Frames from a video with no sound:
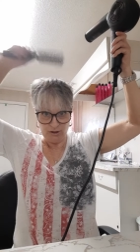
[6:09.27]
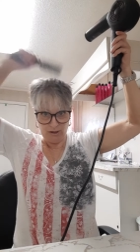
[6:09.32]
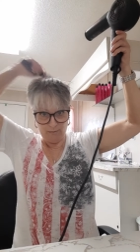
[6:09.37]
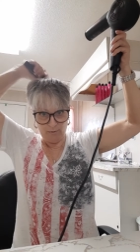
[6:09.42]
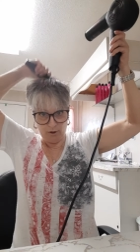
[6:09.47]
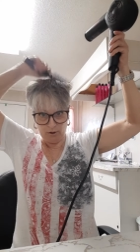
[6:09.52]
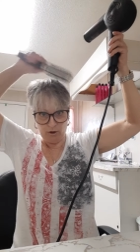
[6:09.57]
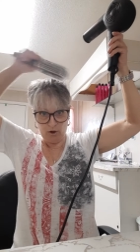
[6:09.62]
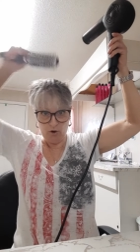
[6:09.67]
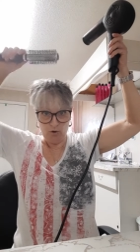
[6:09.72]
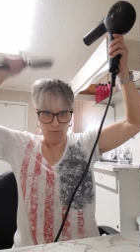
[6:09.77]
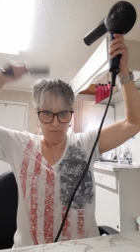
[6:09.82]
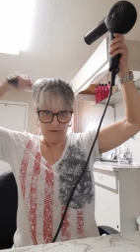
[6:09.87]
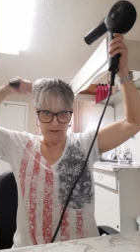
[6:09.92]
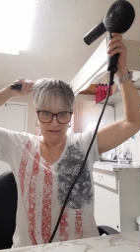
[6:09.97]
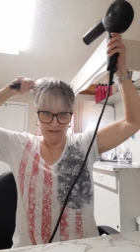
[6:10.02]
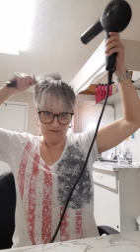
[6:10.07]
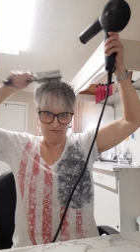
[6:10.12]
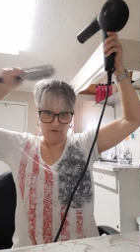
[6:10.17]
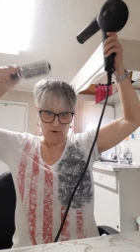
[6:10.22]
I'm going to comb
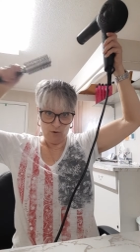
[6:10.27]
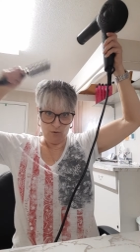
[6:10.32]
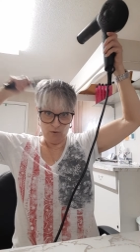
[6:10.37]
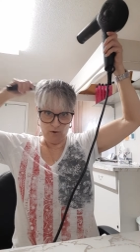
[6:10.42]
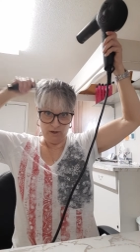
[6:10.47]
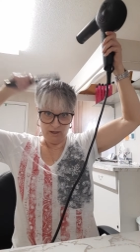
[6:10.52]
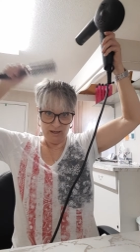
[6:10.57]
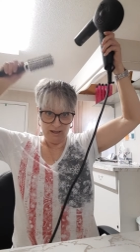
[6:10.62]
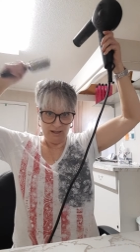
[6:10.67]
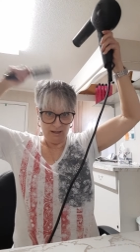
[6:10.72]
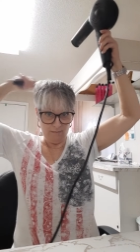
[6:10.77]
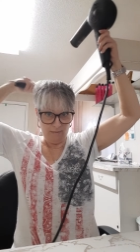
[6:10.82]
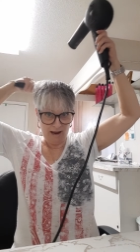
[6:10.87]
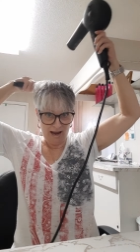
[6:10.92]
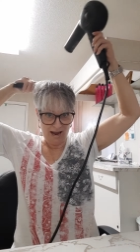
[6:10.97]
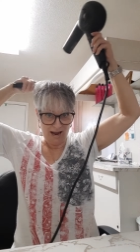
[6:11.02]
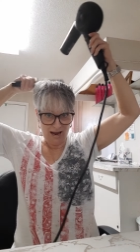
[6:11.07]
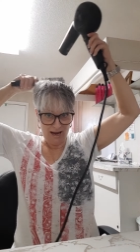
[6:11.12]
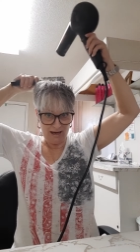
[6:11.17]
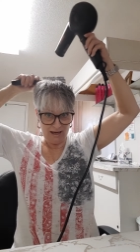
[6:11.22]
this forward in the
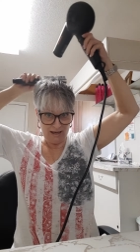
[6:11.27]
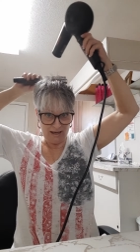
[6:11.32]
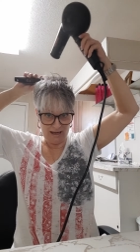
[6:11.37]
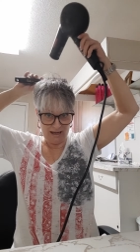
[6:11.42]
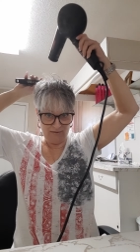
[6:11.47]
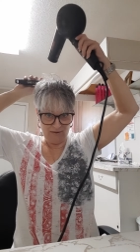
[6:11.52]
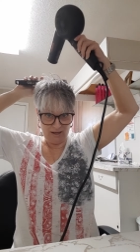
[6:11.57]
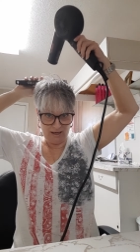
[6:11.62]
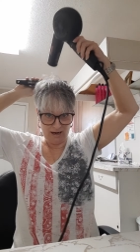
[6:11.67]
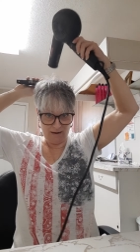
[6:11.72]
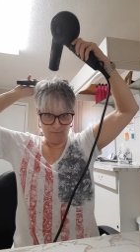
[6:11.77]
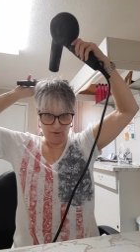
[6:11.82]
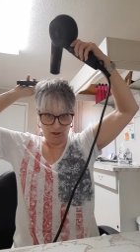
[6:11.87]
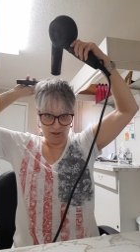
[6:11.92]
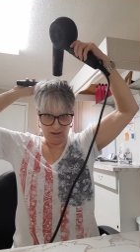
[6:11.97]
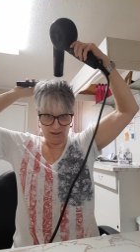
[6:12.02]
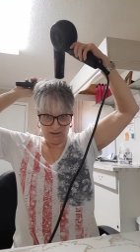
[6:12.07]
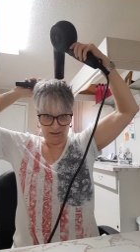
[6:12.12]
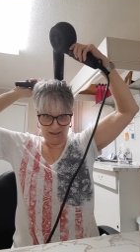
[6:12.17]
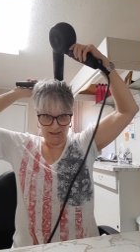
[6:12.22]
back, and then I'm
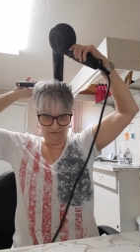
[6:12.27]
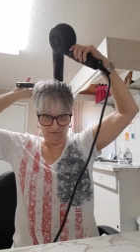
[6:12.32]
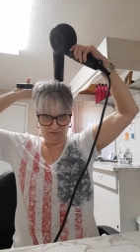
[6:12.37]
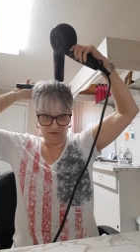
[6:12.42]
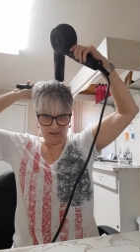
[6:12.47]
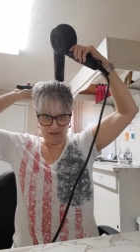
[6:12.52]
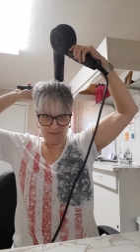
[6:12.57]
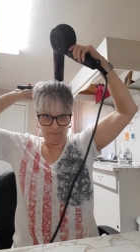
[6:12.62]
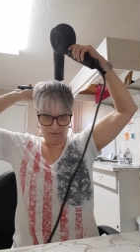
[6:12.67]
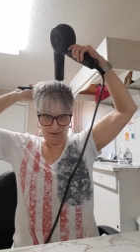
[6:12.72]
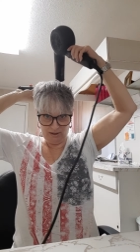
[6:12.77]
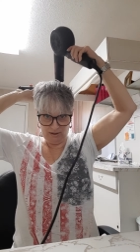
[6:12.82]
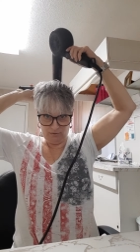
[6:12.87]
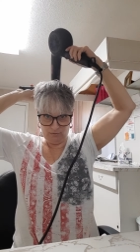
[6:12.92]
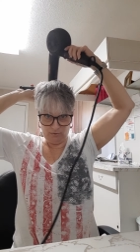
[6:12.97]
going to lift up at the